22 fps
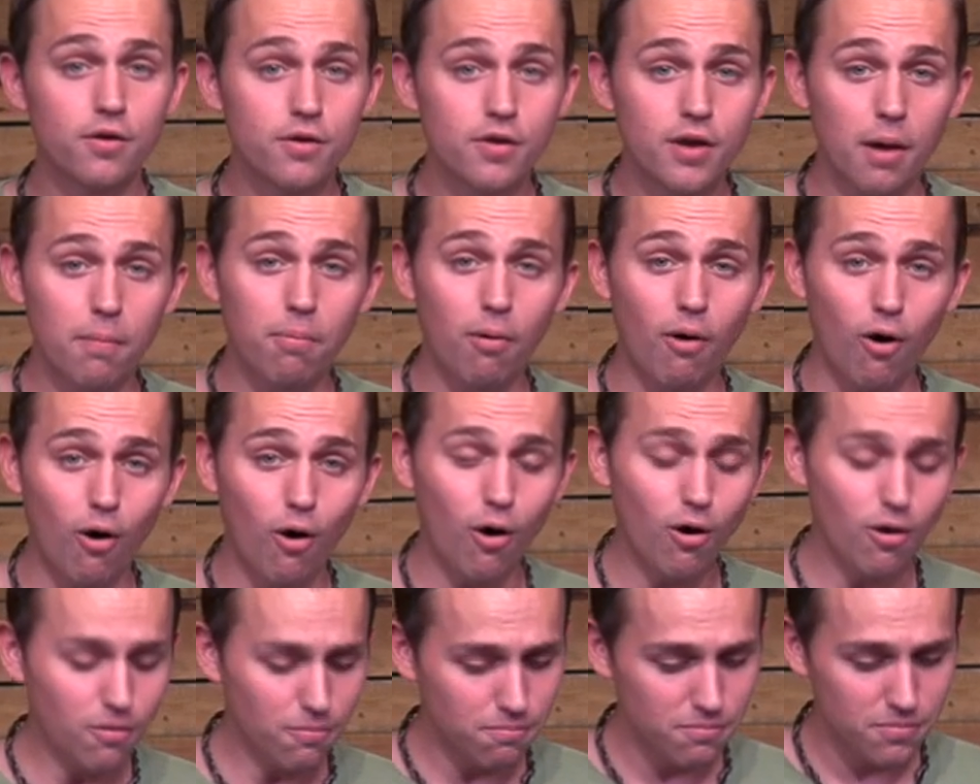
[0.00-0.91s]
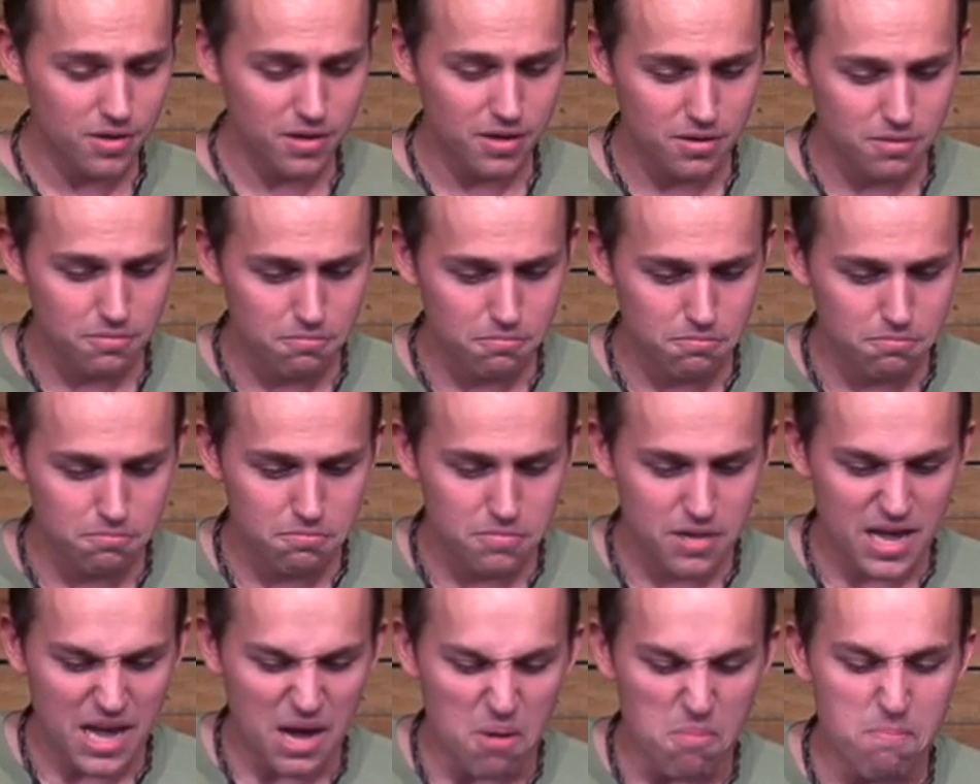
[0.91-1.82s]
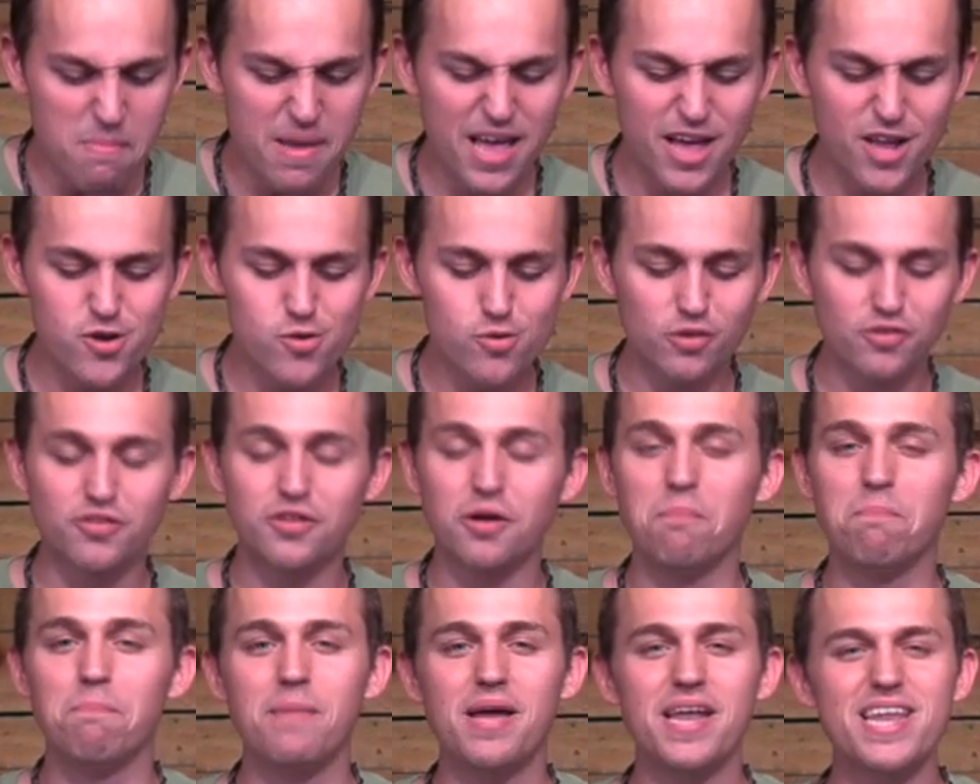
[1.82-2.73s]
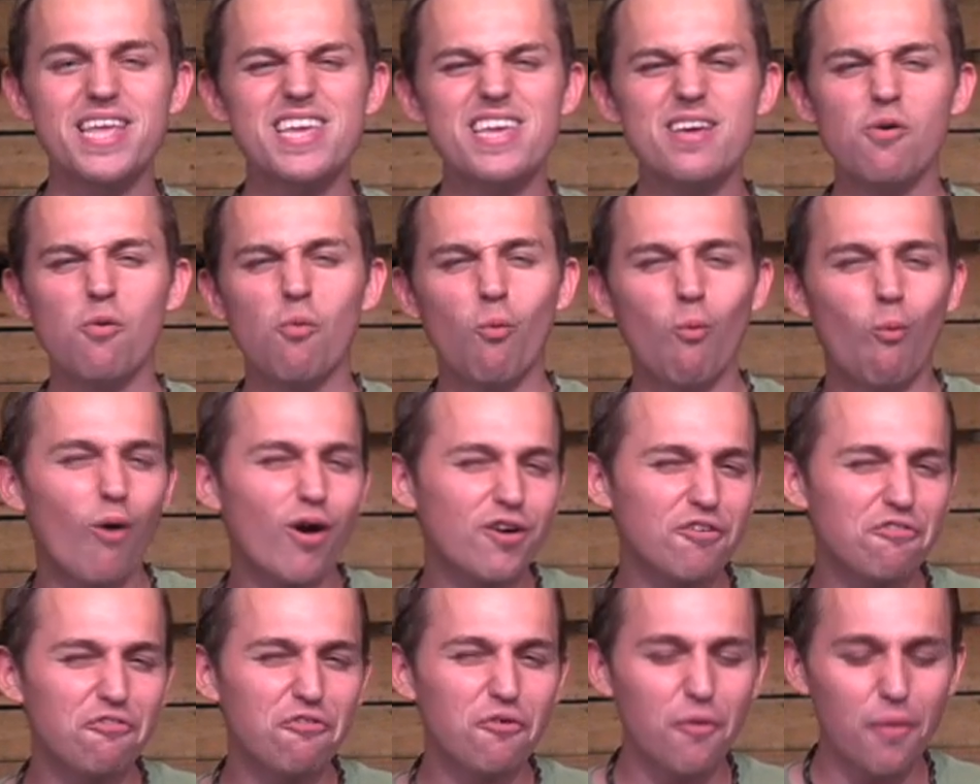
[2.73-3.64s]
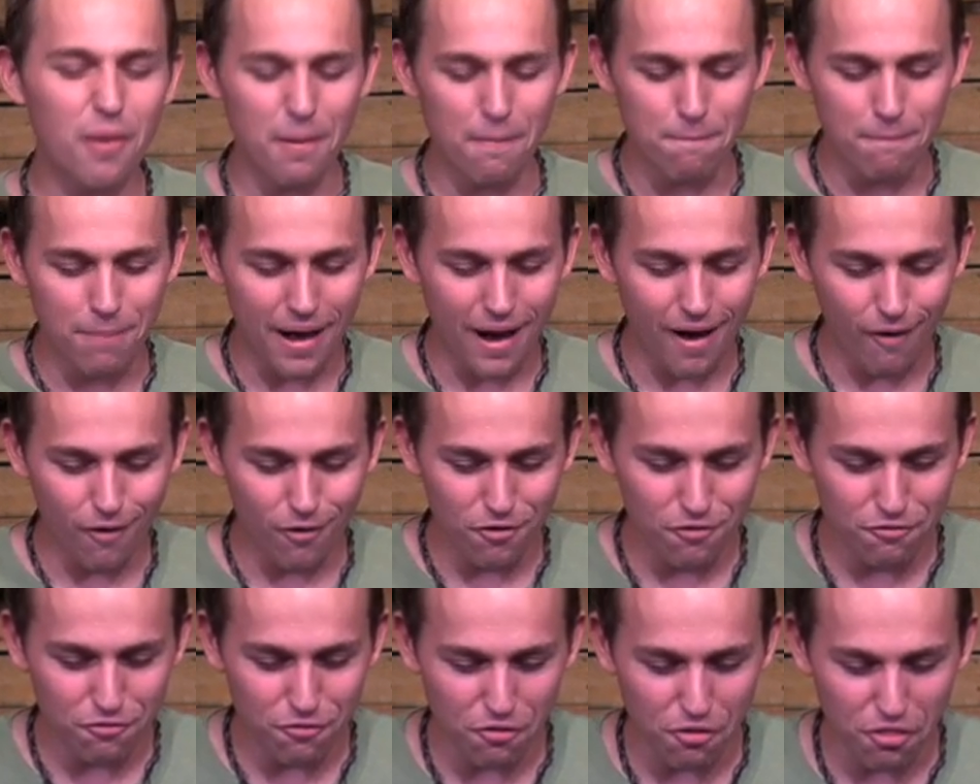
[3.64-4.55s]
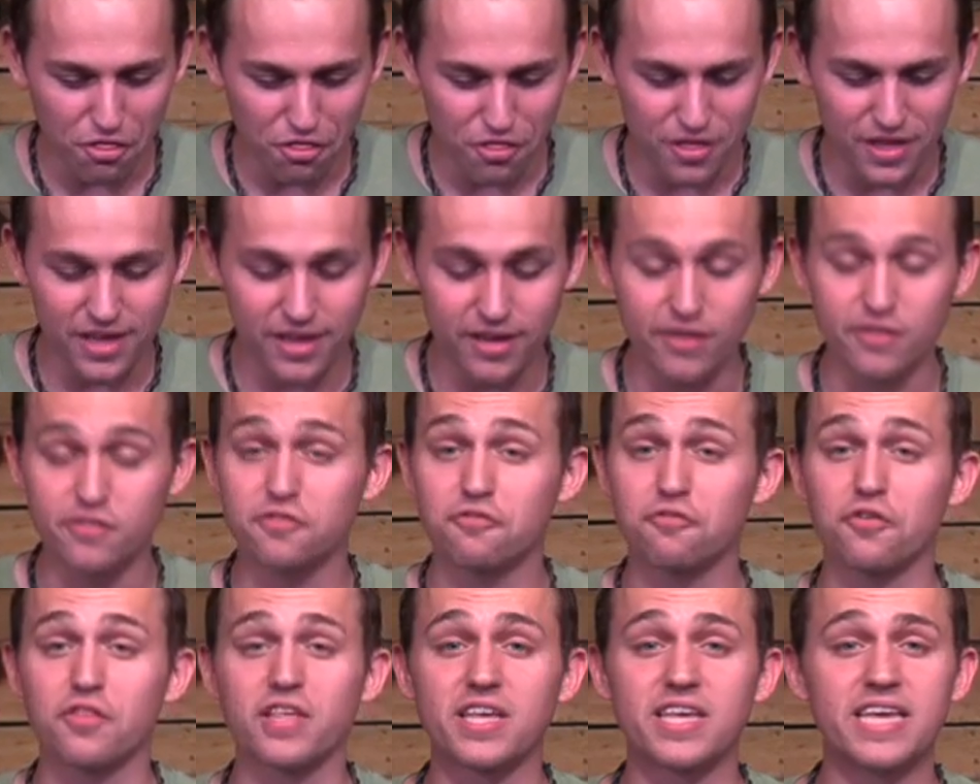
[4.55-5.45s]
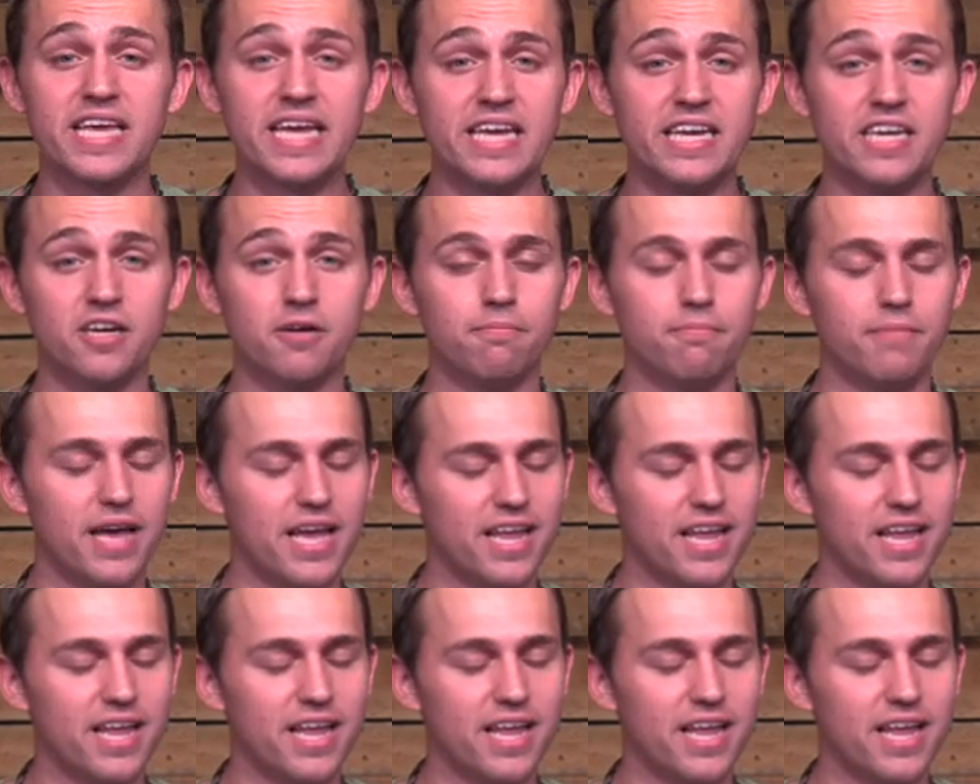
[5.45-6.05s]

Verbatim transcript: Now, Paul, a man who has done many wonderful and powerful things for the kingdom